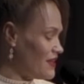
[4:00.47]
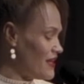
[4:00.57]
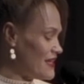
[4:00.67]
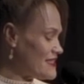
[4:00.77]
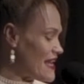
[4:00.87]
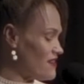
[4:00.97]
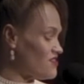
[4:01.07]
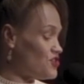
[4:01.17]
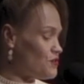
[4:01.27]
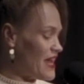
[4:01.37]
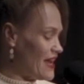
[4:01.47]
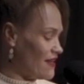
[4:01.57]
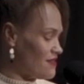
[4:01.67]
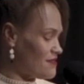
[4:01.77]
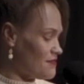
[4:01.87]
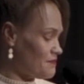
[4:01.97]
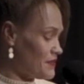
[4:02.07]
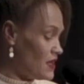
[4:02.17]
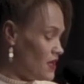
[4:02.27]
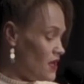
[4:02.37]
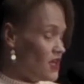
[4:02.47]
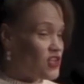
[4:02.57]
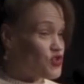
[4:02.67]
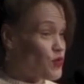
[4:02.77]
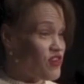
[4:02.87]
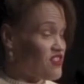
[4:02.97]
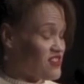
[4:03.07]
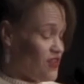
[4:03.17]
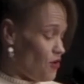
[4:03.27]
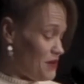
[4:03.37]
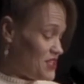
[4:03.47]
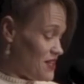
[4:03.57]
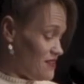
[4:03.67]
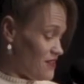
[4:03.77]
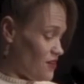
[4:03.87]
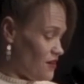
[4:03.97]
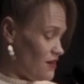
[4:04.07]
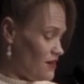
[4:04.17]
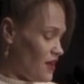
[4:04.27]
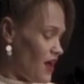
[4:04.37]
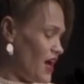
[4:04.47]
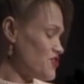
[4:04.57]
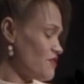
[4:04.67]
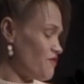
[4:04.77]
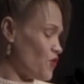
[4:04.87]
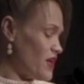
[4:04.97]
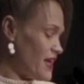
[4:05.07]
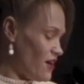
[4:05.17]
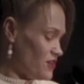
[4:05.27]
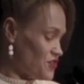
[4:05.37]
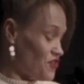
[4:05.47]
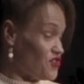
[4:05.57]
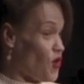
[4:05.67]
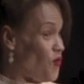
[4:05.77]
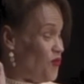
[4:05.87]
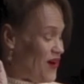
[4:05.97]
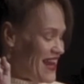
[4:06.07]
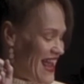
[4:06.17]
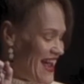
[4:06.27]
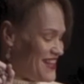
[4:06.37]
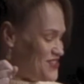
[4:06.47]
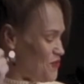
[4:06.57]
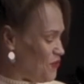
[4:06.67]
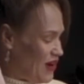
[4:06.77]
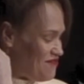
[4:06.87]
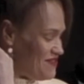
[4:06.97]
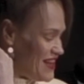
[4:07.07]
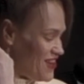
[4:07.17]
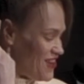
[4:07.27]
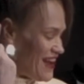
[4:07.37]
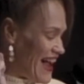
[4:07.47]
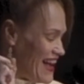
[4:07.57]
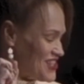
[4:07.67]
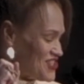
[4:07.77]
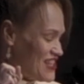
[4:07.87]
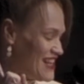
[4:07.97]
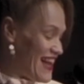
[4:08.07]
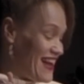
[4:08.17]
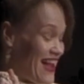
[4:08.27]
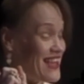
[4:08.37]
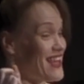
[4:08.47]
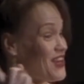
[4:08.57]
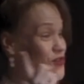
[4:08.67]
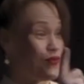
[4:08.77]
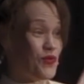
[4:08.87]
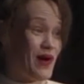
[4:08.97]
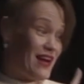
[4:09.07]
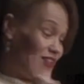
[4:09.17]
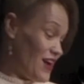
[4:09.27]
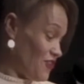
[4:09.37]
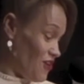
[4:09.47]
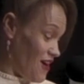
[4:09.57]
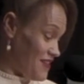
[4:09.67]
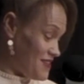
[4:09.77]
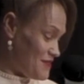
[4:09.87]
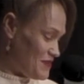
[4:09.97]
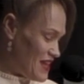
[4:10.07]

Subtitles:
It takes 2 hands. Twitter's so much easier. 140 characters, 1 hand, 1 finger, actually, and I get quite a lot across.